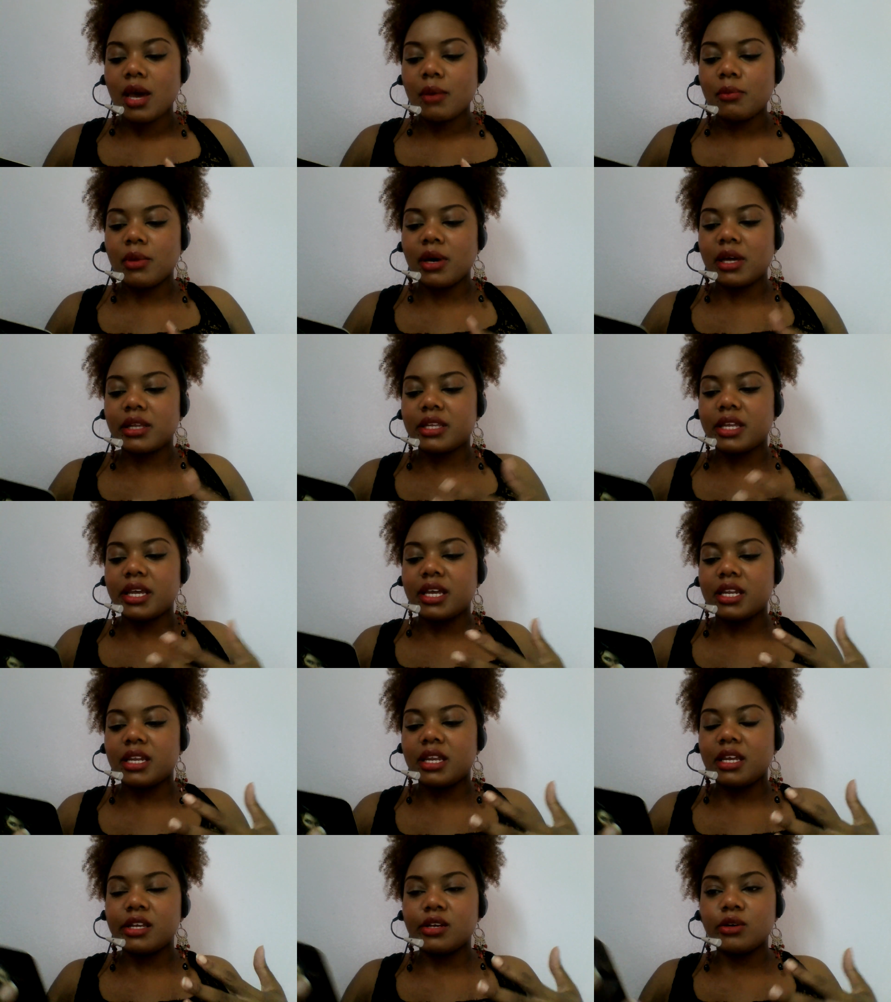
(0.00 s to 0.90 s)
But
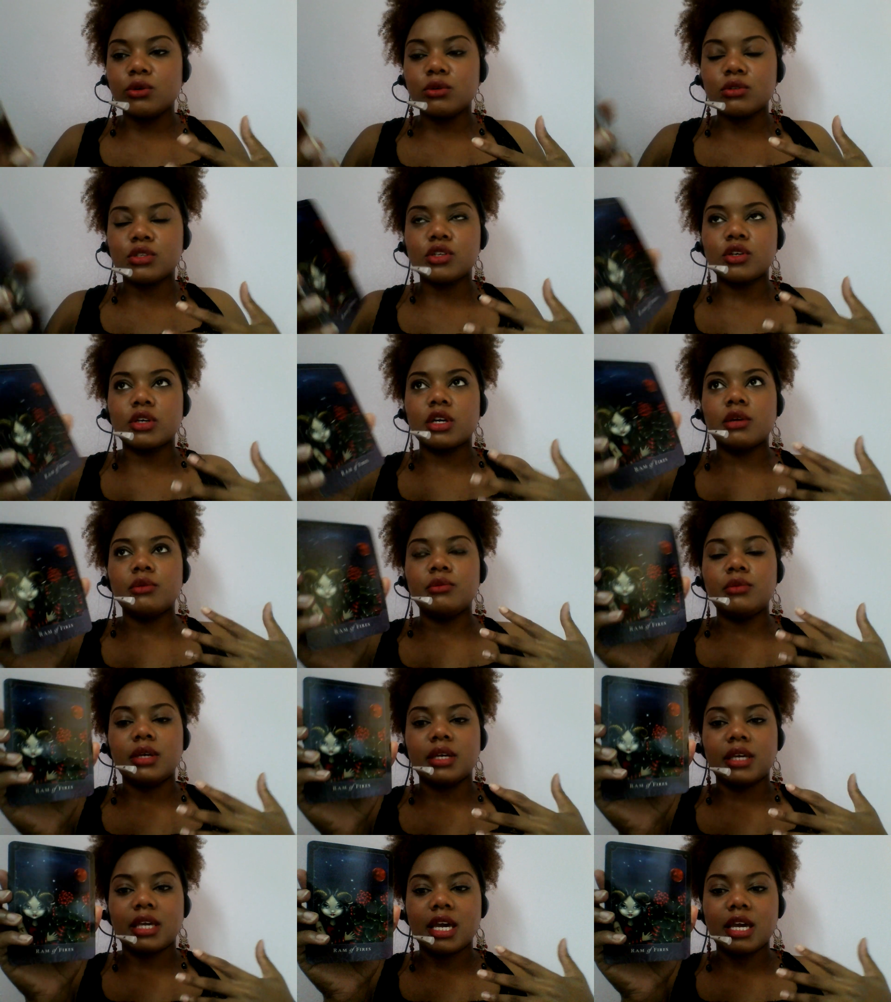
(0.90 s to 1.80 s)
then it also
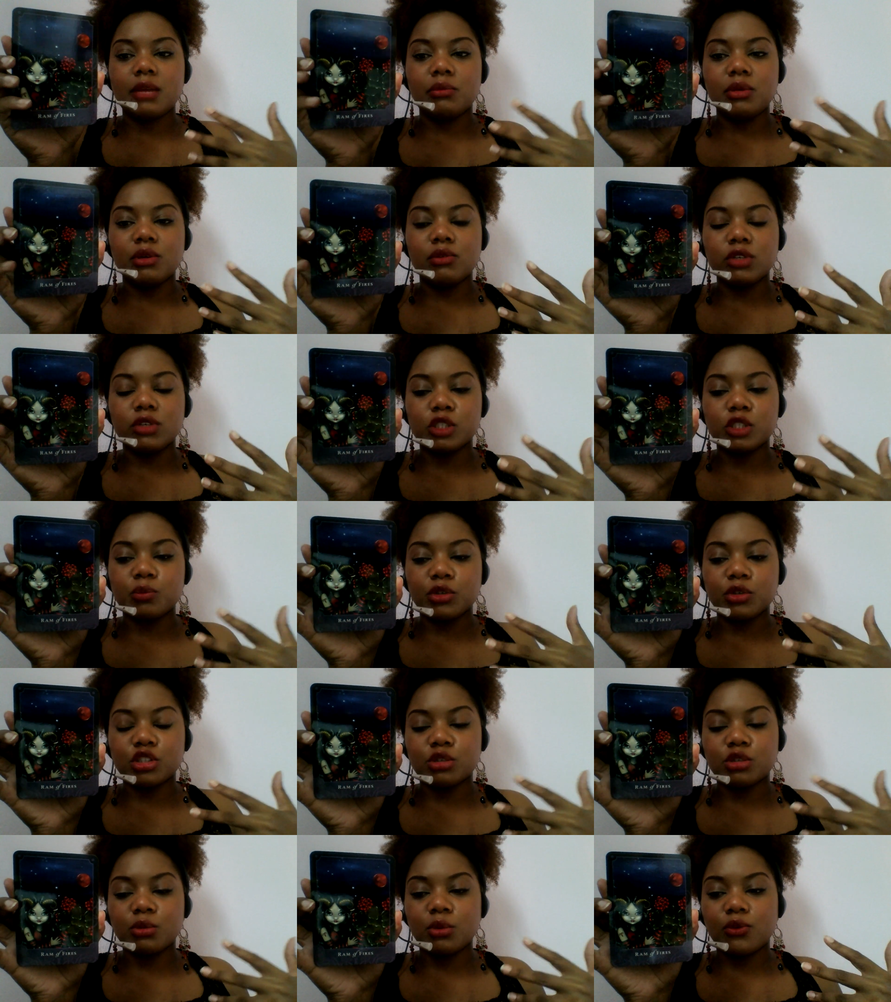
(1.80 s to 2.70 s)
can again be
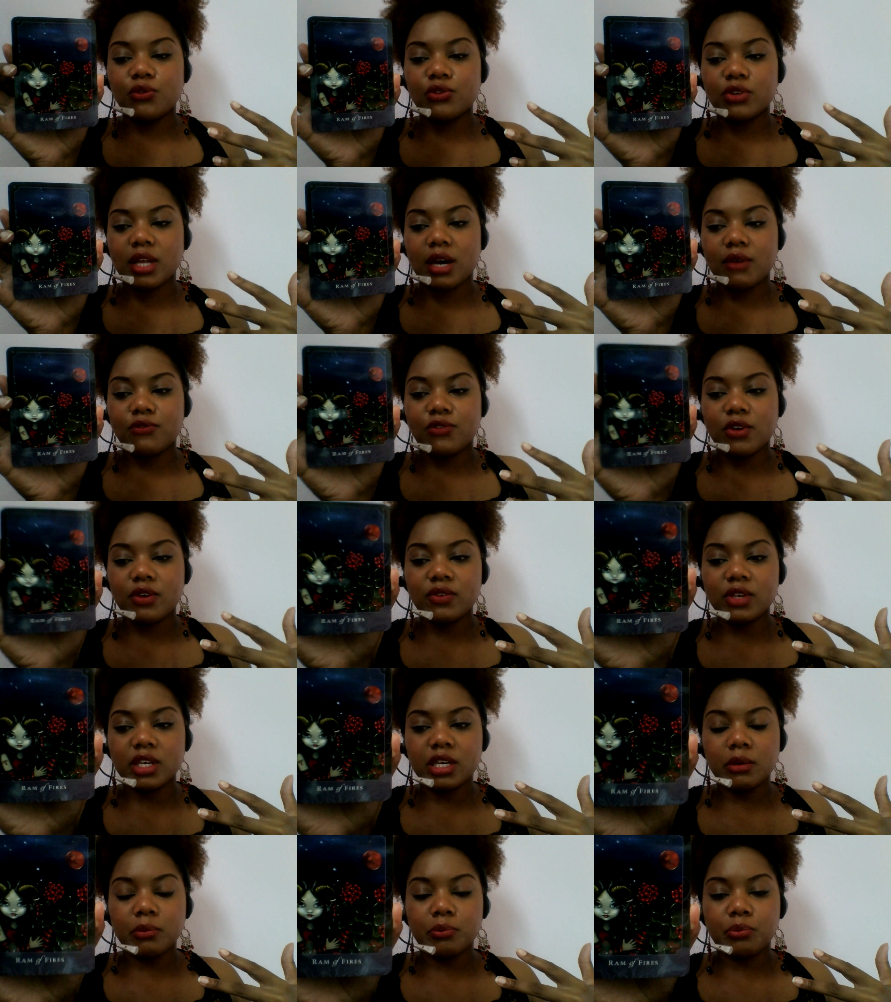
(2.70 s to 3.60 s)
responsible for that
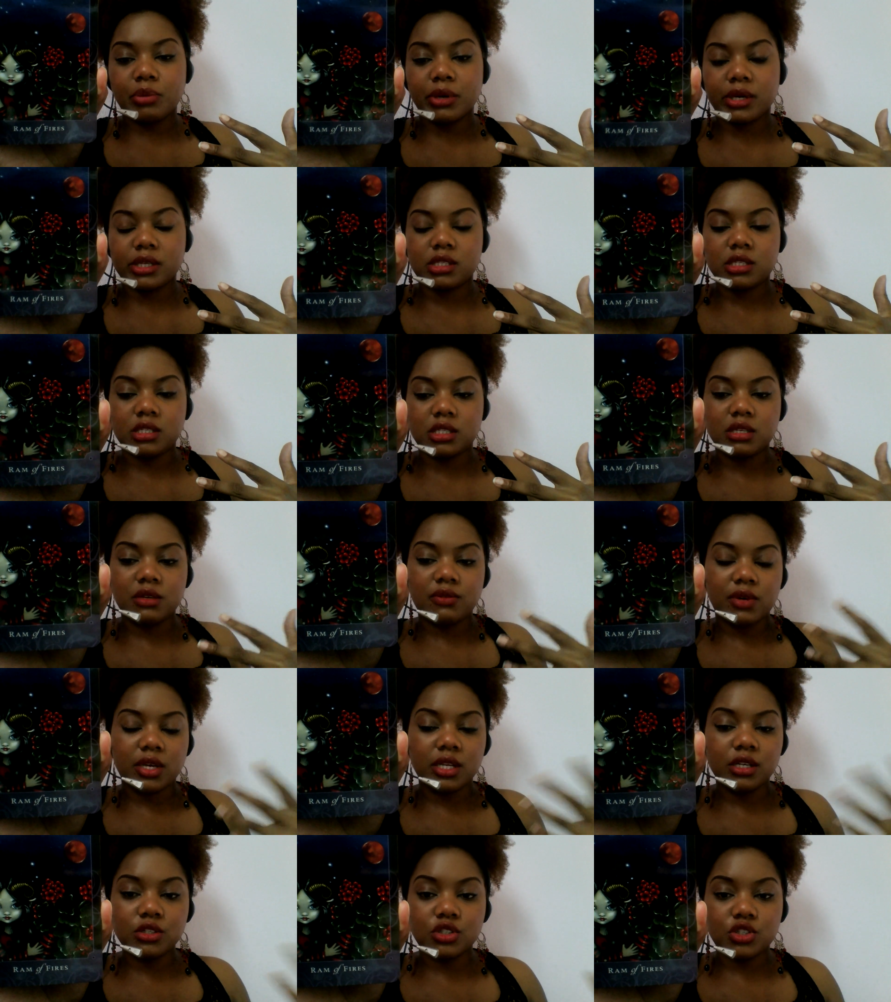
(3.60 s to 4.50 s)
very
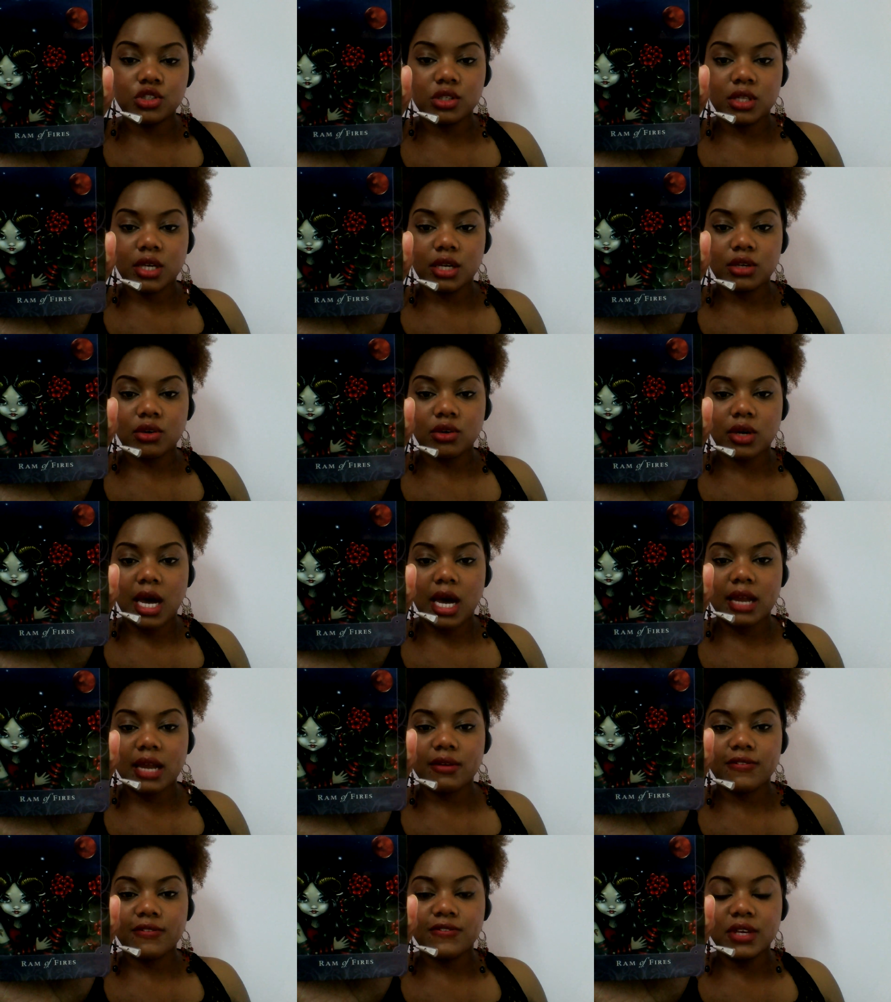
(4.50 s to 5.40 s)
competitive energy that you're
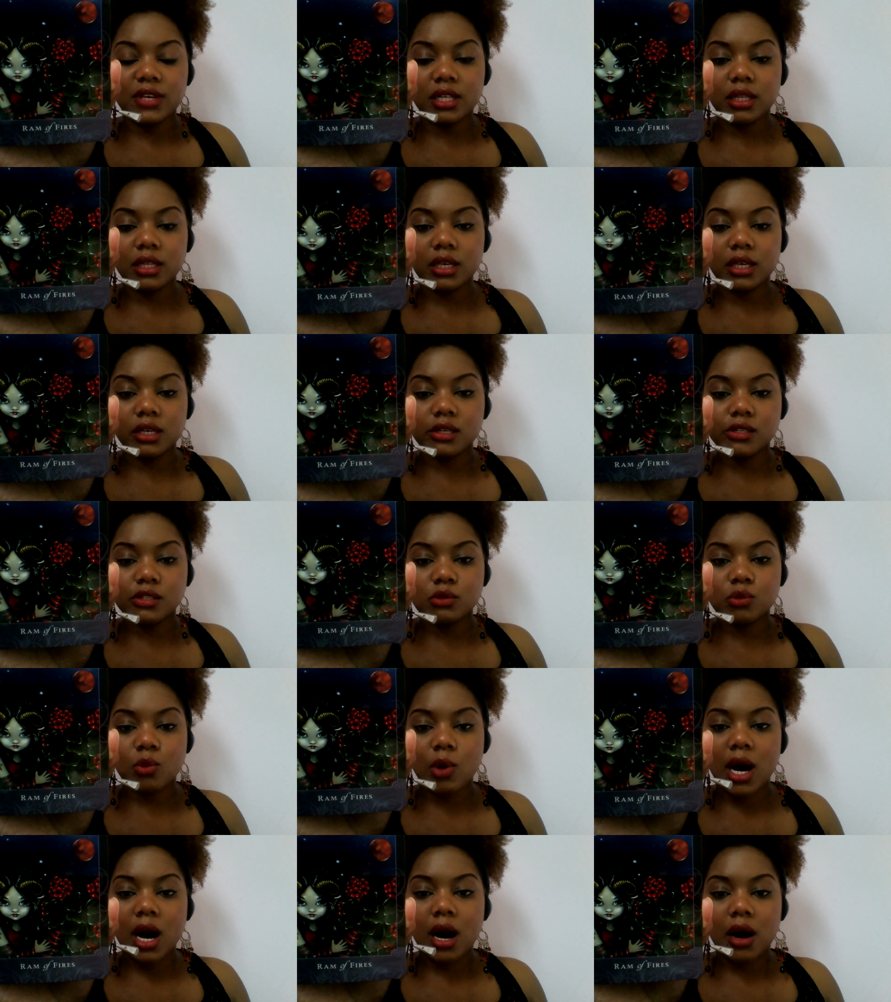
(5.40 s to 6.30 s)
kind of feeling as
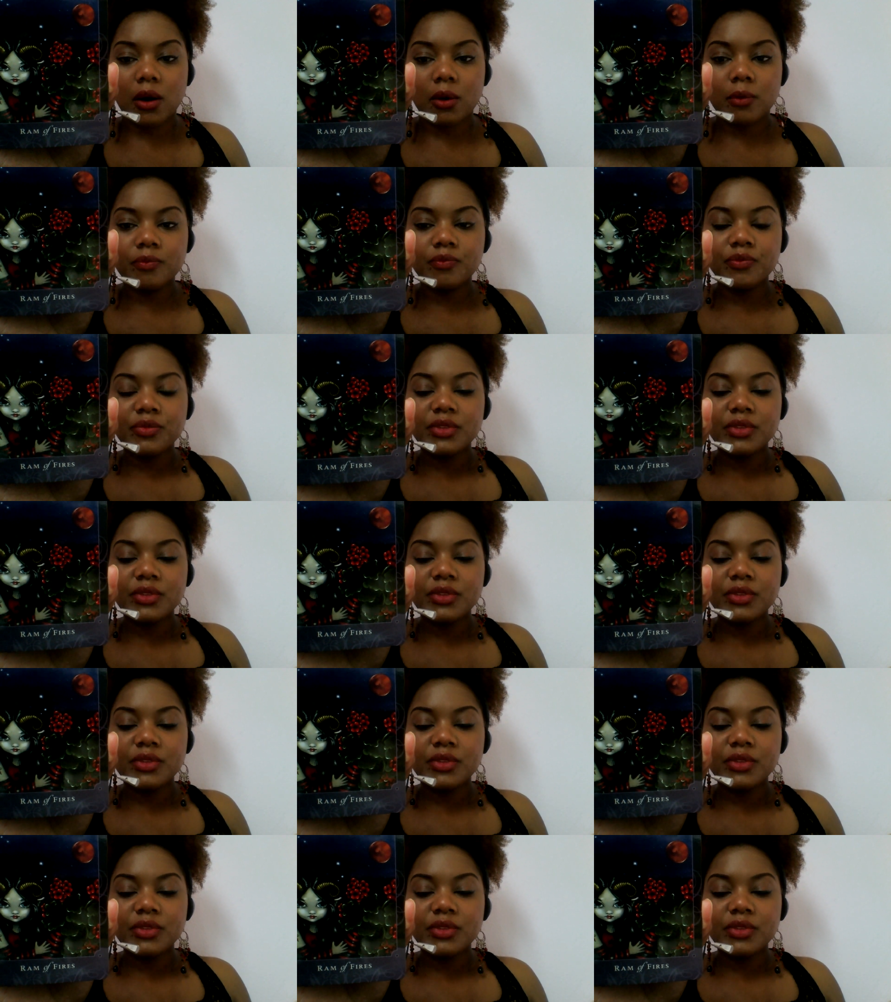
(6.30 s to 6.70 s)
well.